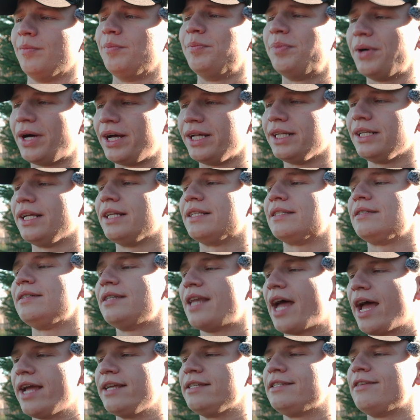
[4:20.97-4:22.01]
But it's
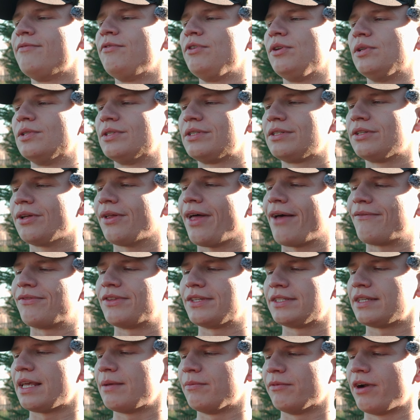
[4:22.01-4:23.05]
nice if you can still have
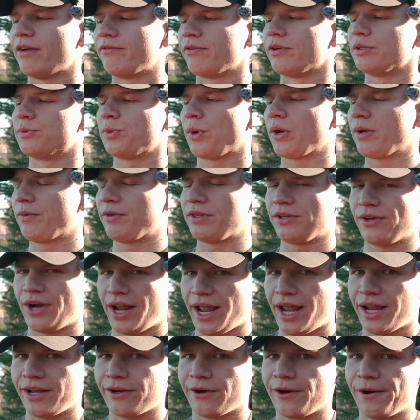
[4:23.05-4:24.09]
the same reference point with your
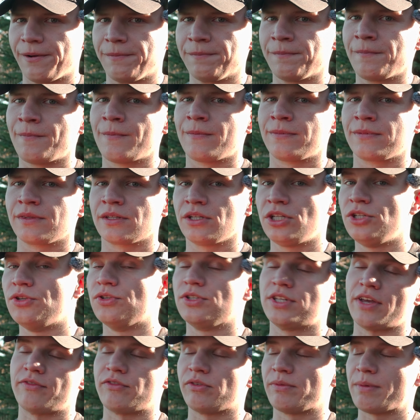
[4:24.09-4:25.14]
anchor. You
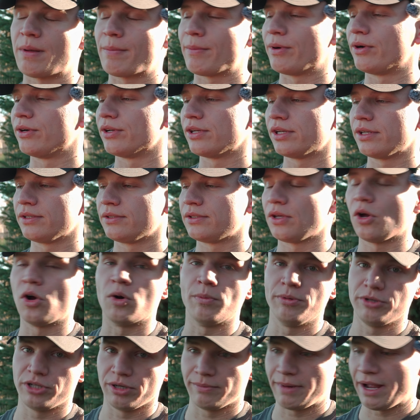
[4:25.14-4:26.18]
just have to remember to
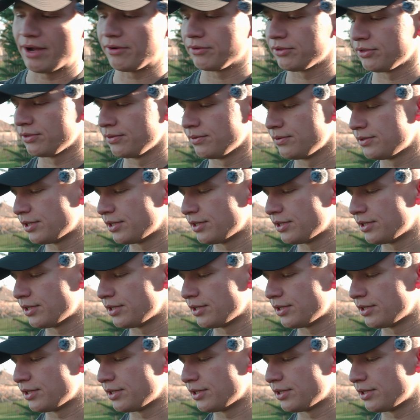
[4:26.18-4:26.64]
open your mouth.